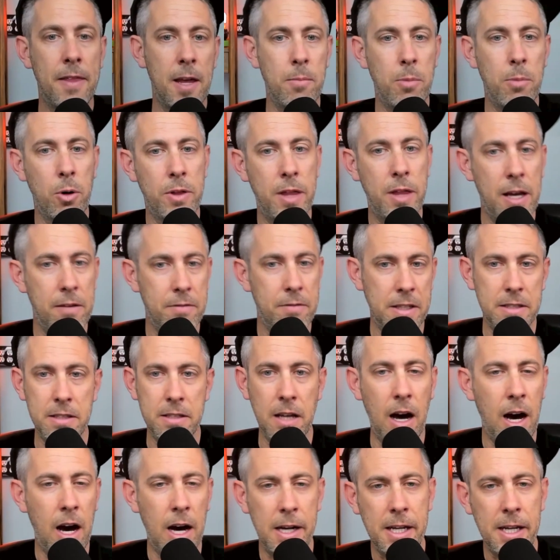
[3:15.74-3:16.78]
both have these
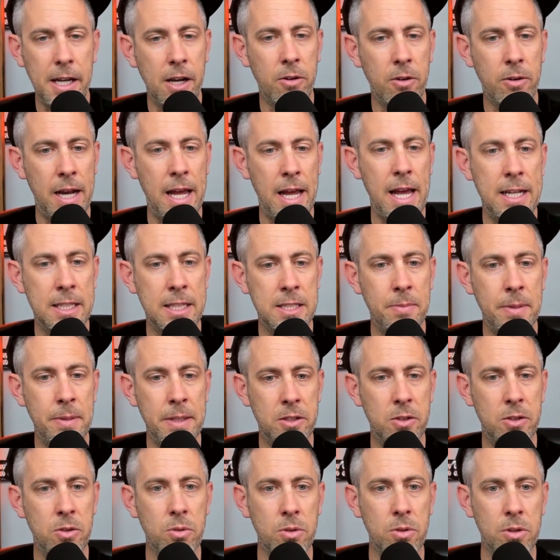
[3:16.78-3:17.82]
audio enhancement
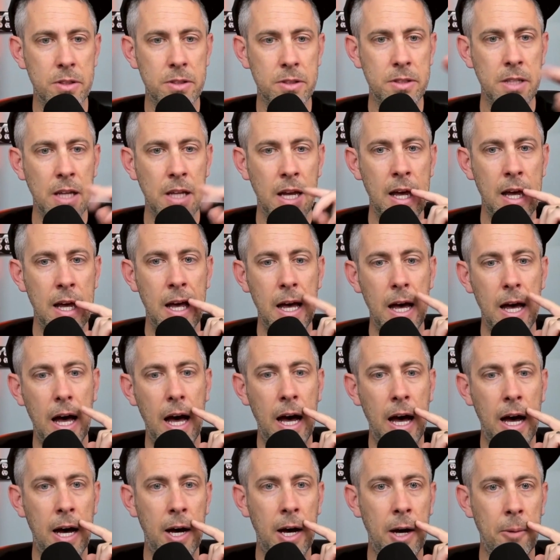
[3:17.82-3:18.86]
tools.
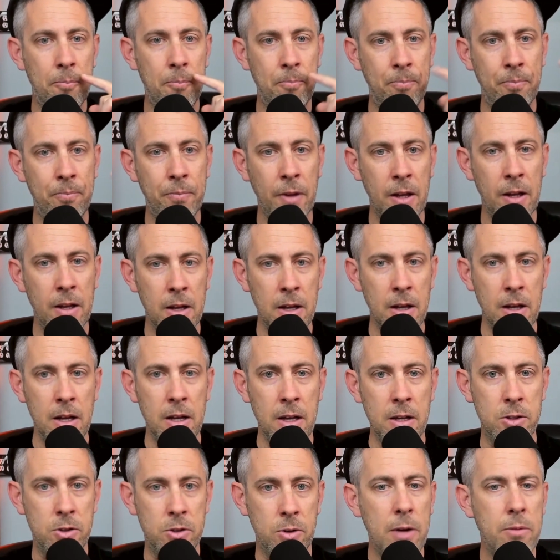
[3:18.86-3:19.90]

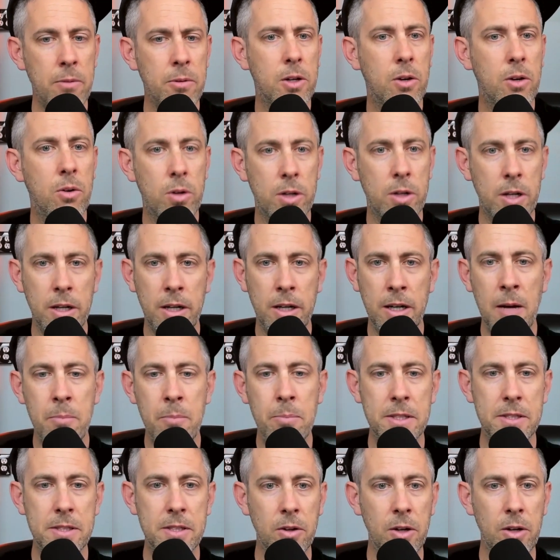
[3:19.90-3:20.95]
So I recorded an
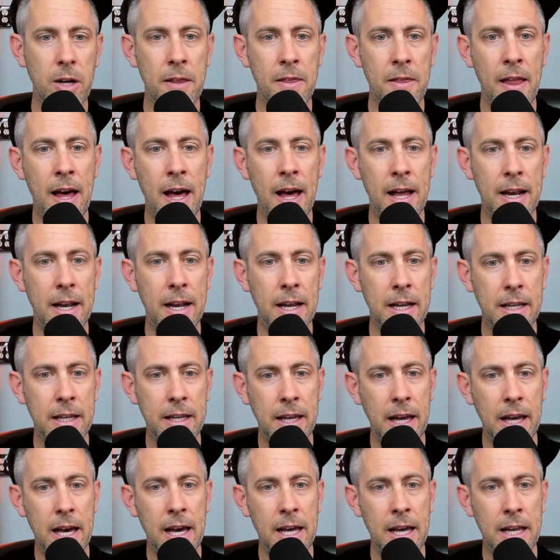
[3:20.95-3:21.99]
episode on that.
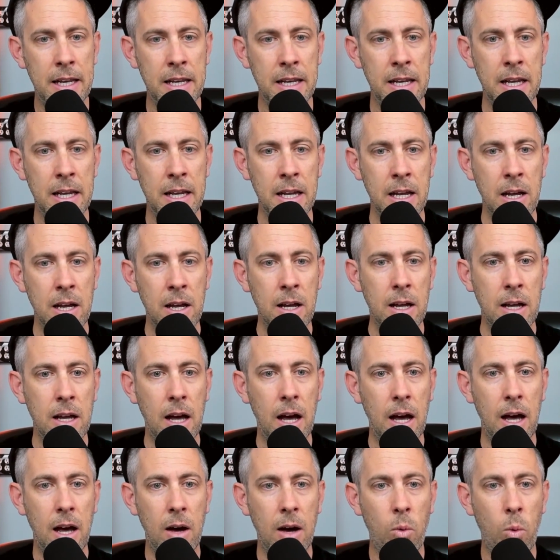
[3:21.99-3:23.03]
Again,
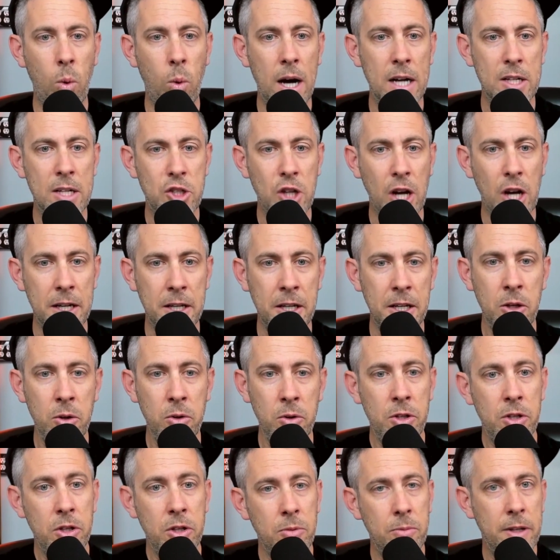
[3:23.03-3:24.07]
watch on
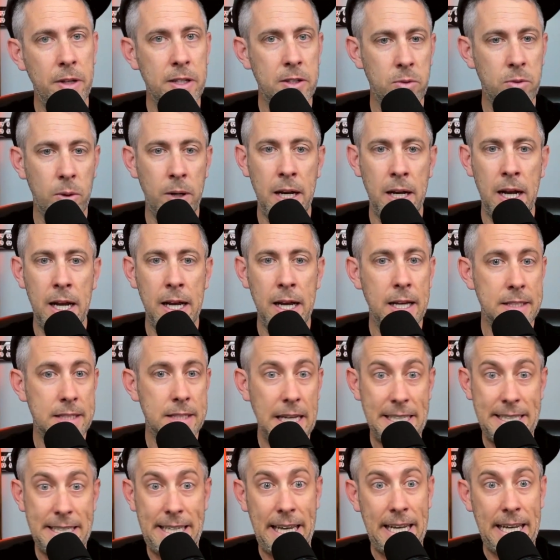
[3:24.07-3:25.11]
YouTube. This one, I guess I
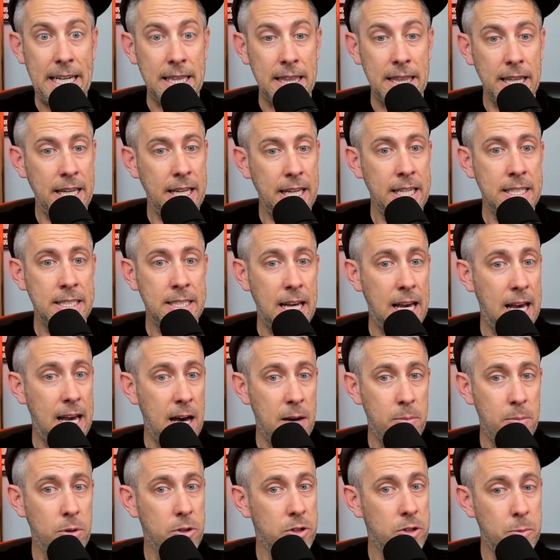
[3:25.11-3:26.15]
didn't link to
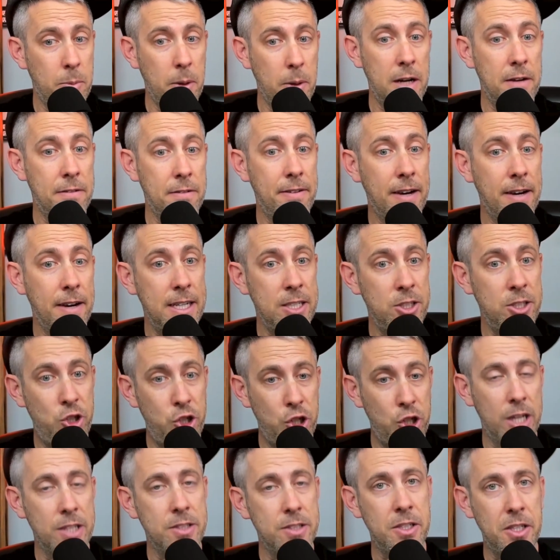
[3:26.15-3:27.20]
Apple or Spotify,
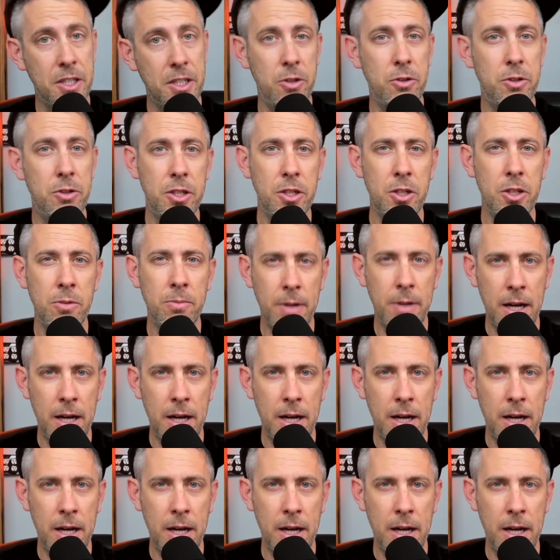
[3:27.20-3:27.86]
just YouTube.